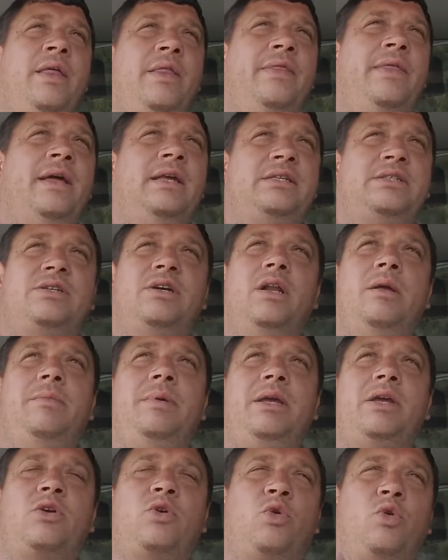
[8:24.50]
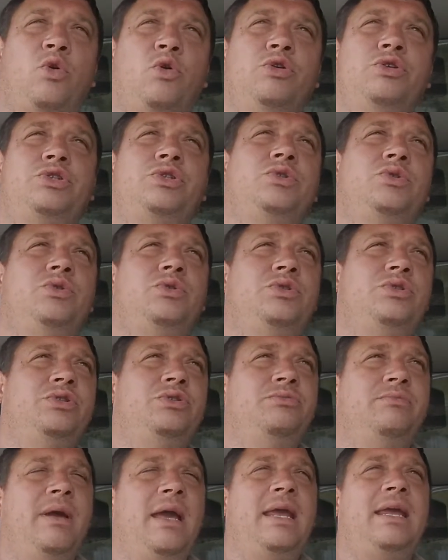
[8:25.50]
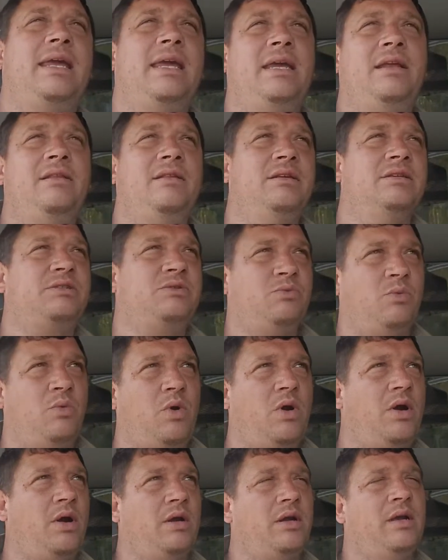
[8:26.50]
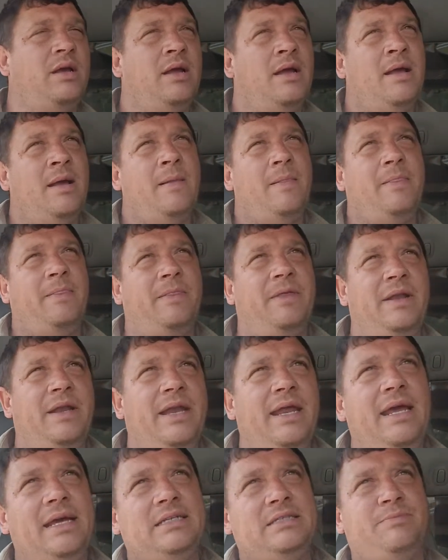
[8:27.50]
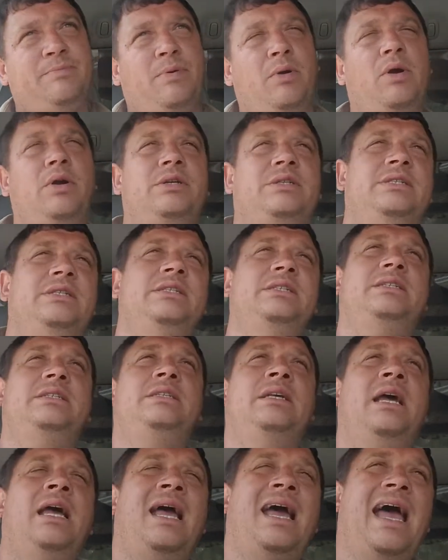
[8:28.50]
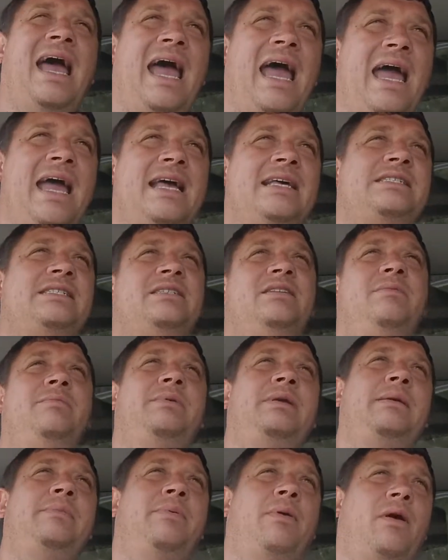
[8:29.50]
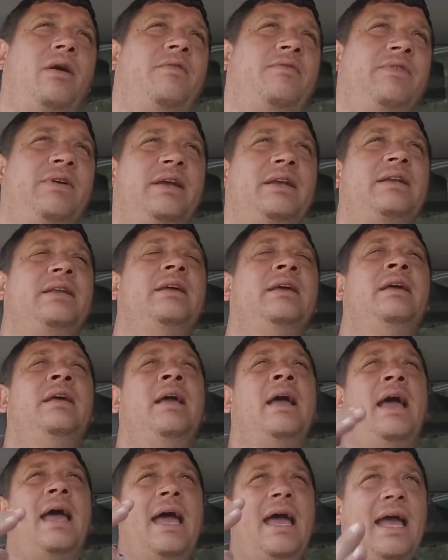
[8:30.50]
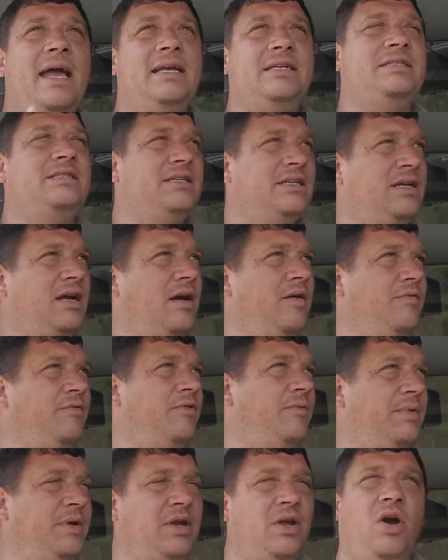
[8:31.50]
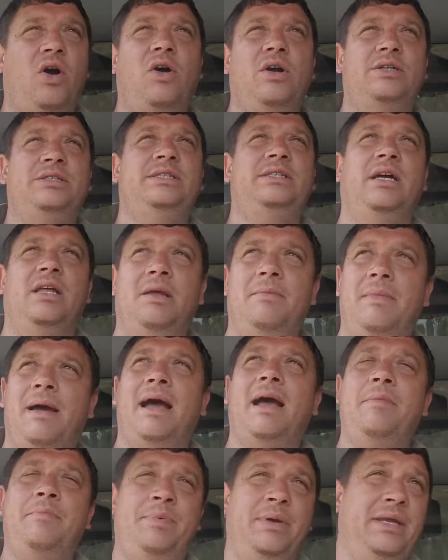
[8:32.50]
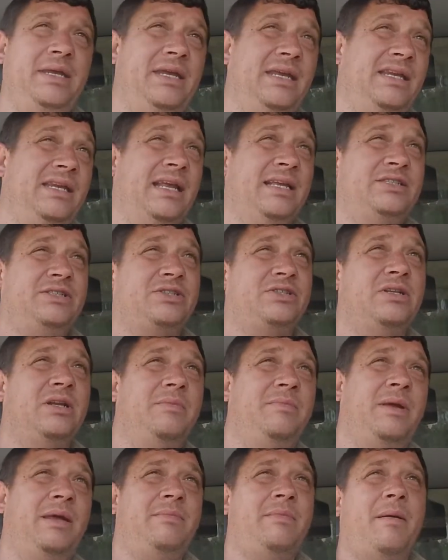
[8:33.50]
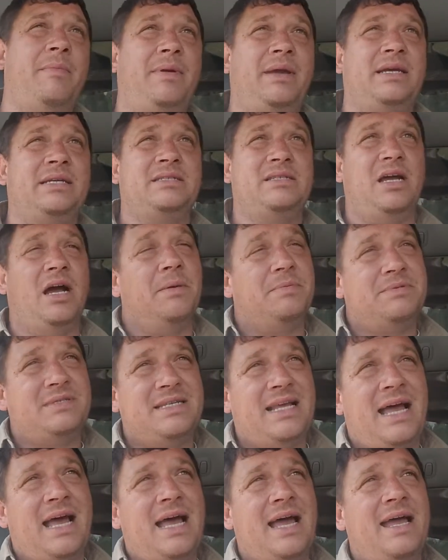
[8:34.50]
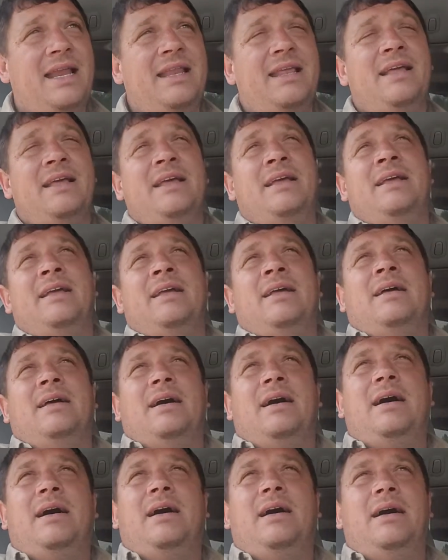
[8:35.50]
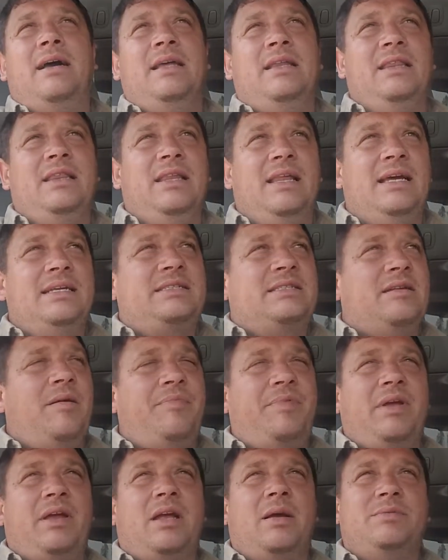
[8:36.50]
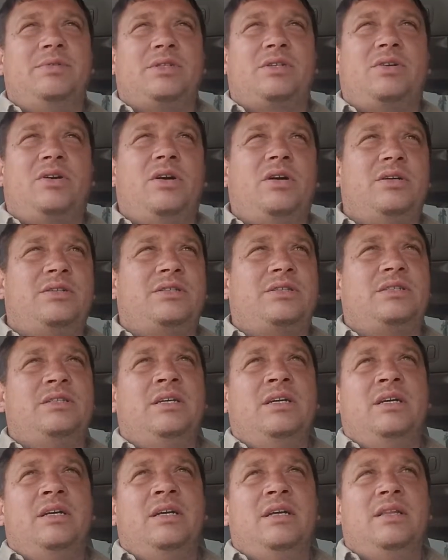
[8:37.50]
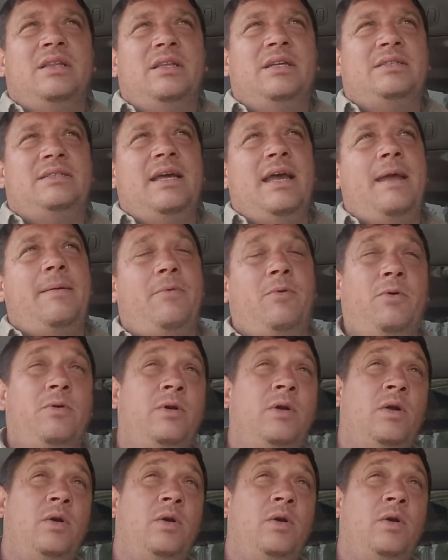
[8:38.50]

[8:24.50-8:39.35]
that's going to be crucial to making this work. The next purchase has to be perfect, has to come from a yard sale, in my opinion. That's going to be my biggest upside, unless something comes across the table,